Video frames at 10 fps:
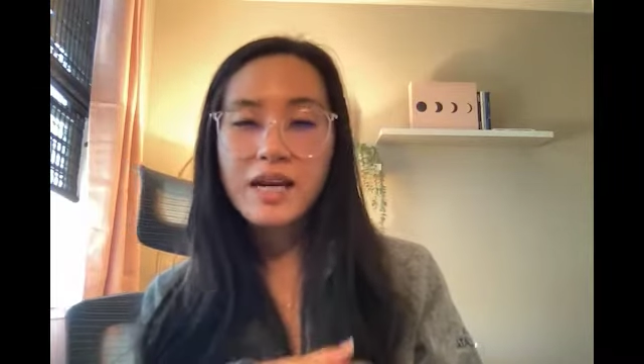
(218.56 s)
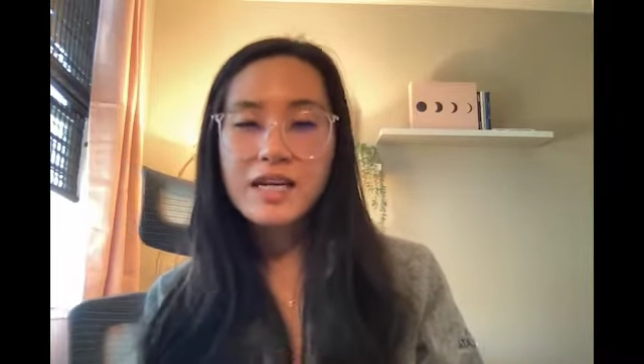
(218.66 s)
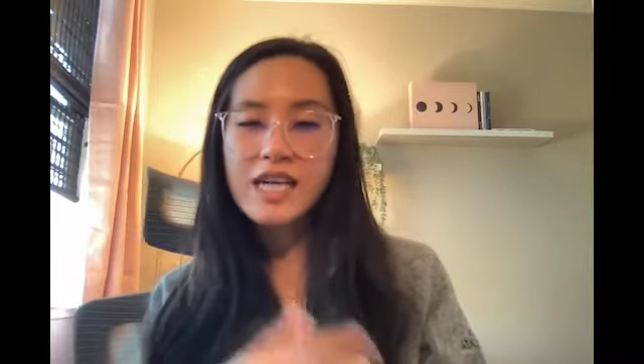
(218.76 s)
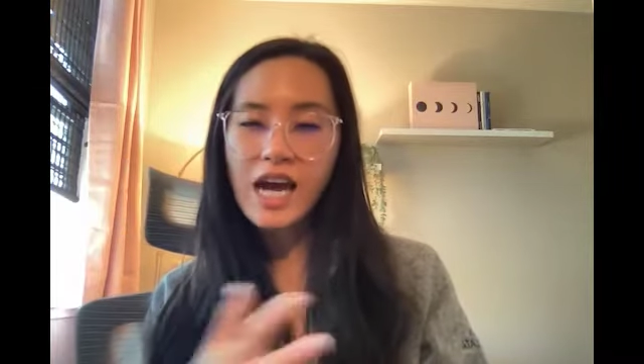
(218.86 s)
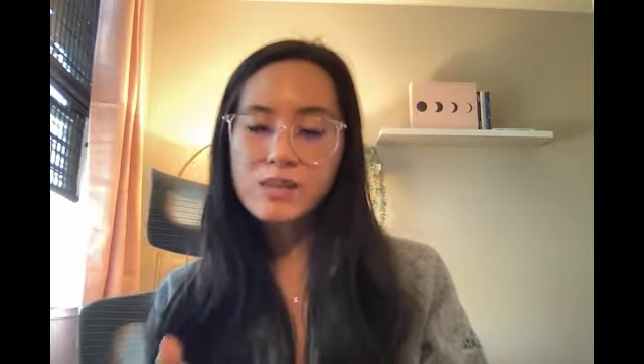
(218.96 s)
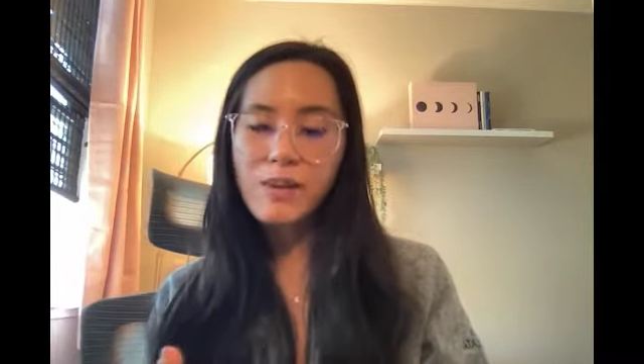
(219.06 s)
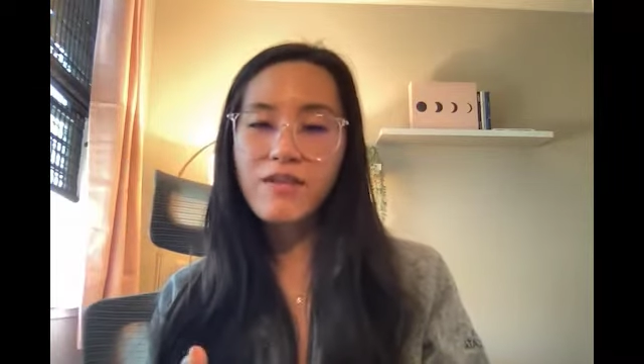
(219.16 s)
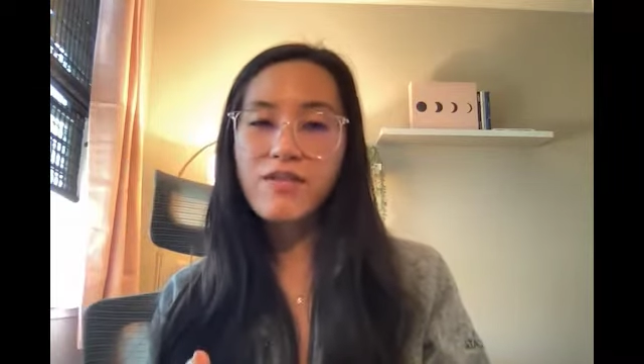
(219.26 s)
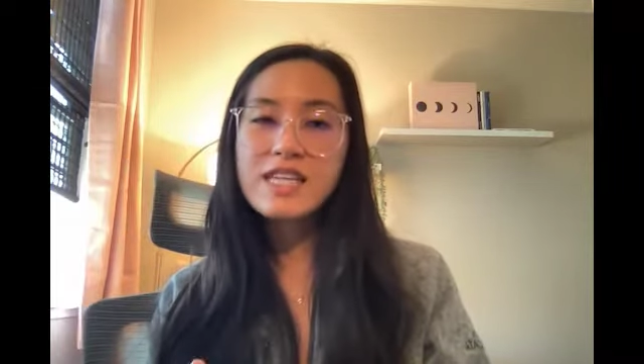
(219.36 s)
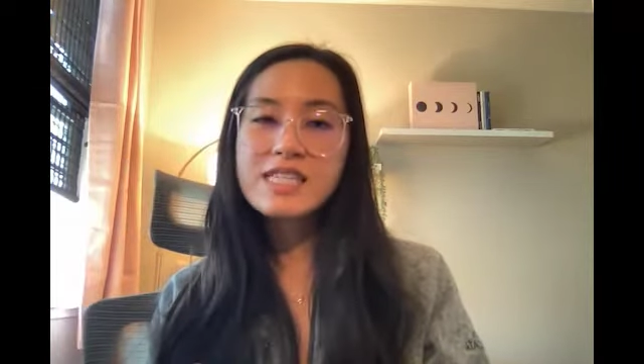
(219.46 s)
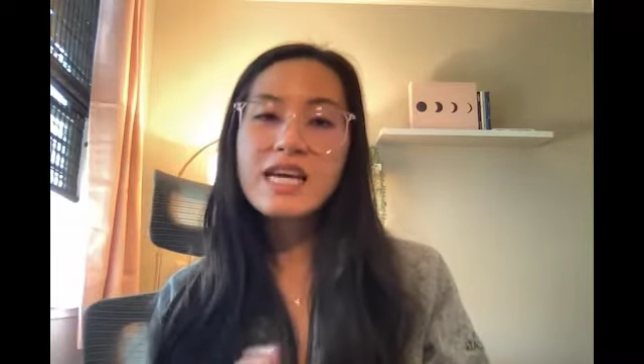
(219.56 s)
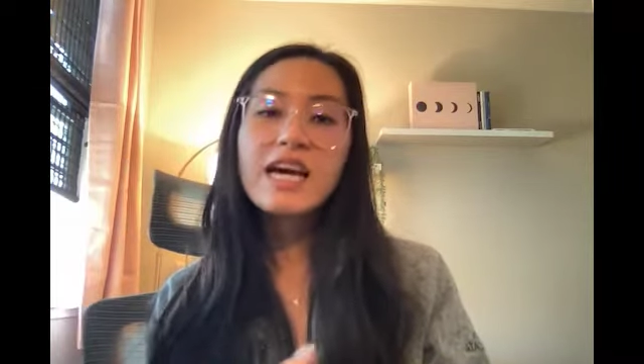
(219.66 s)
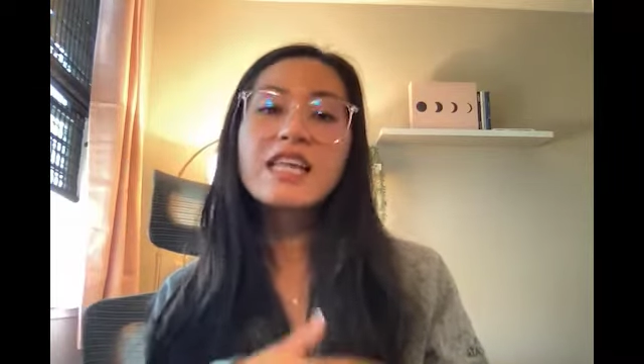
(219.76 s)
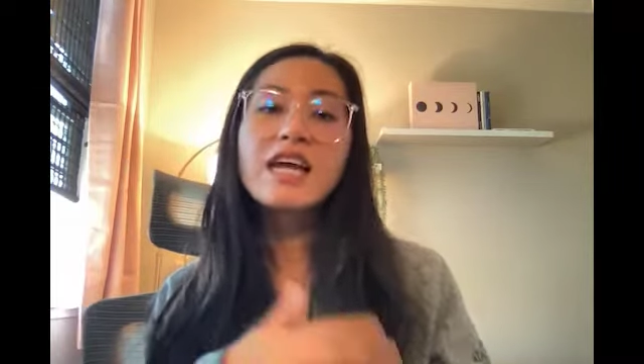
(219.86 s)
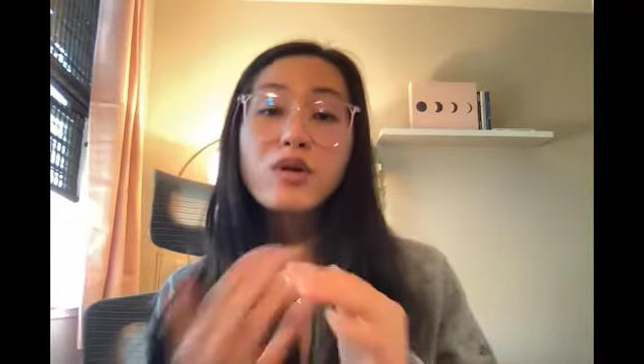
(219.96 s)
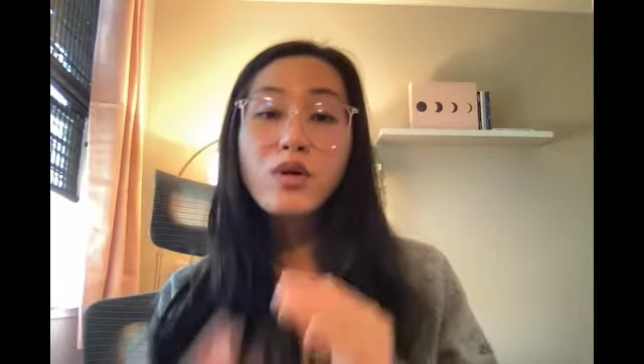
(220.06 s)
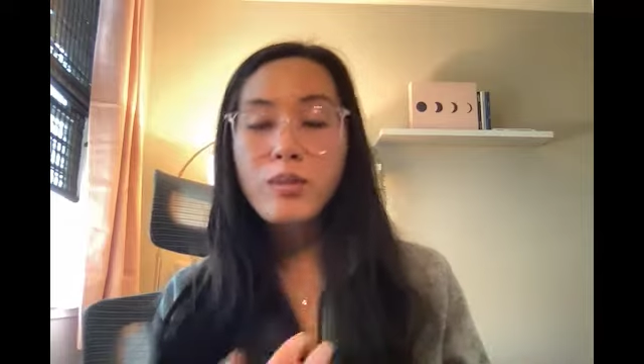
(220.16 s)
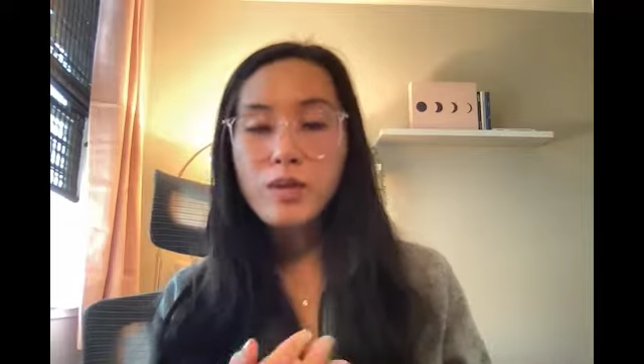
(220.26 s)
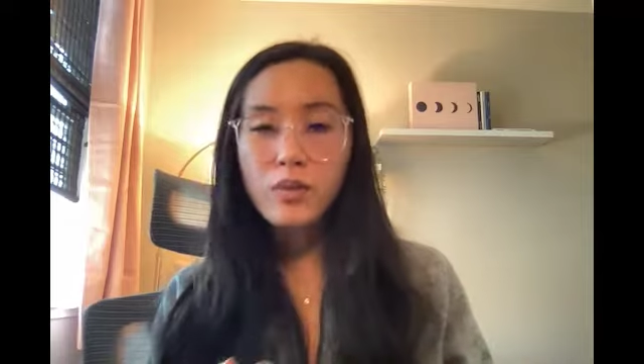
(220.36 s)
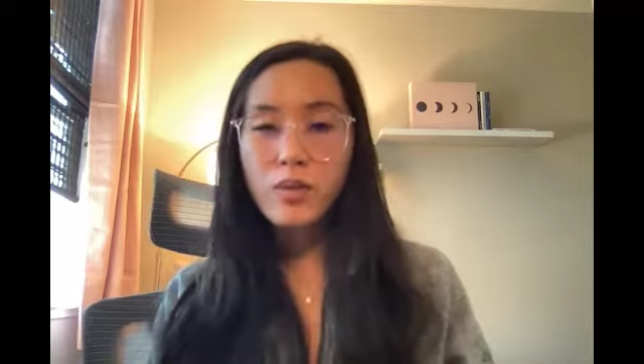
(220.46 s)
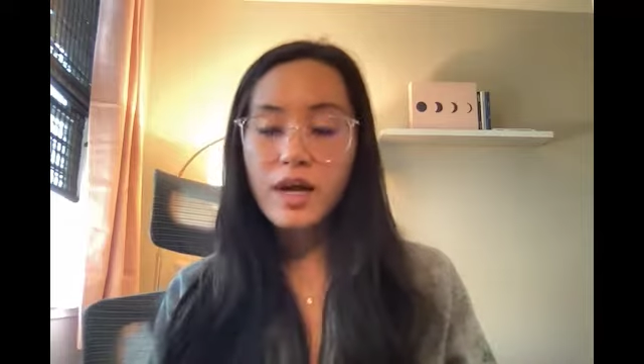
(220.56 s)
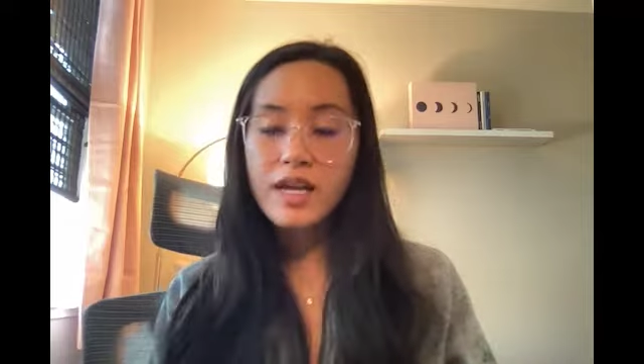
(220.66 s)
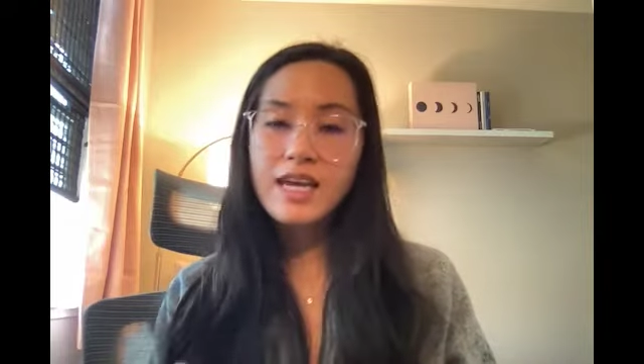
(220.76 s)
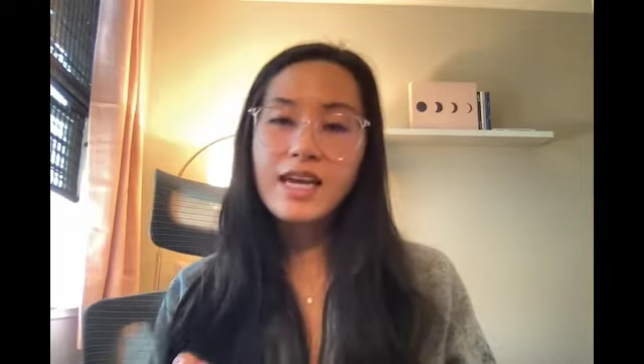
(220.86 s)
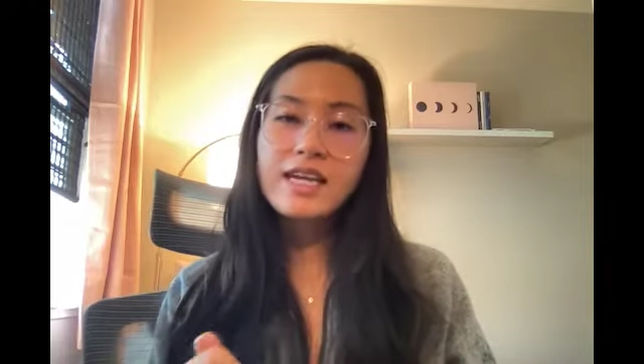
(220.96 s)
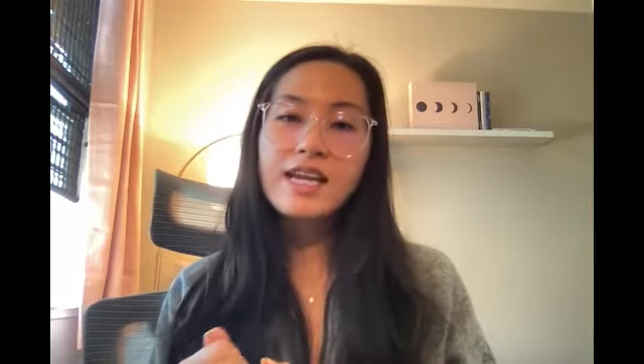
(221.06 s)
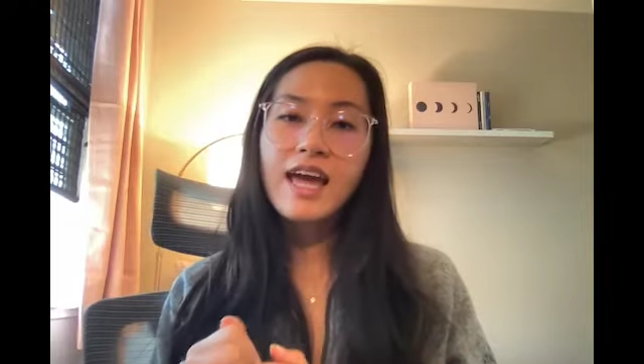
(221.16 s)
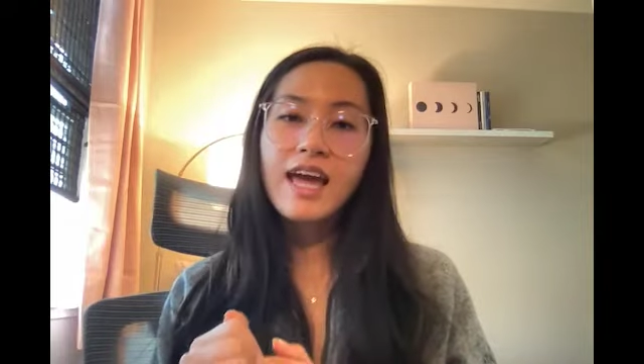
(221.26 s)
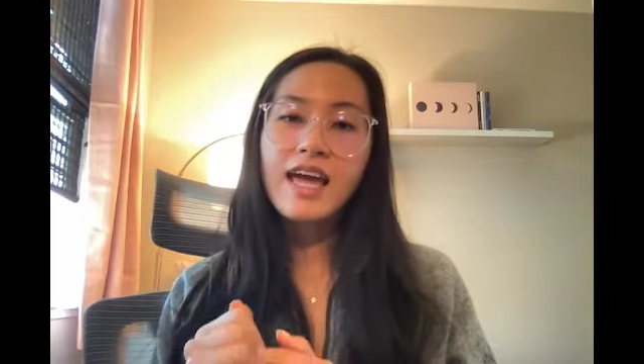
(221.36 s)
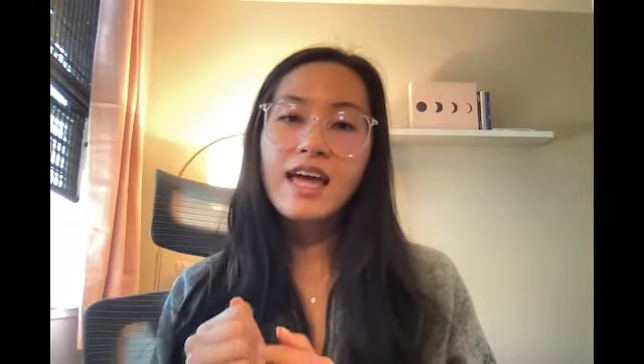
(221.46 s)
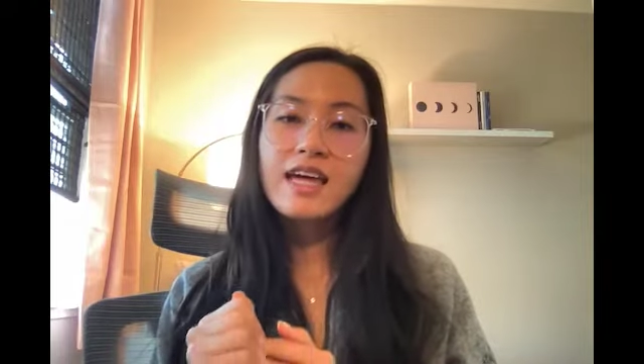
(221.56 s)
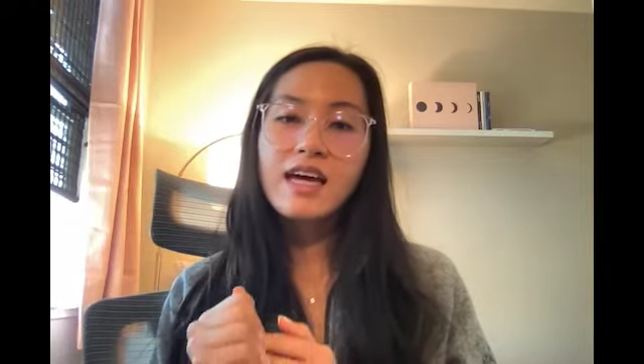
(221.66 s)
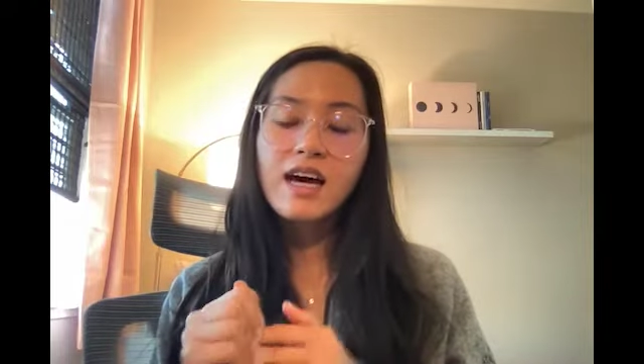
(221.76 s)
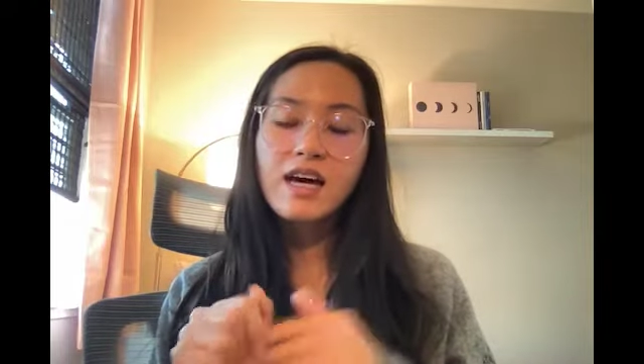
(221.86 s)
tax benefits that you normally would in a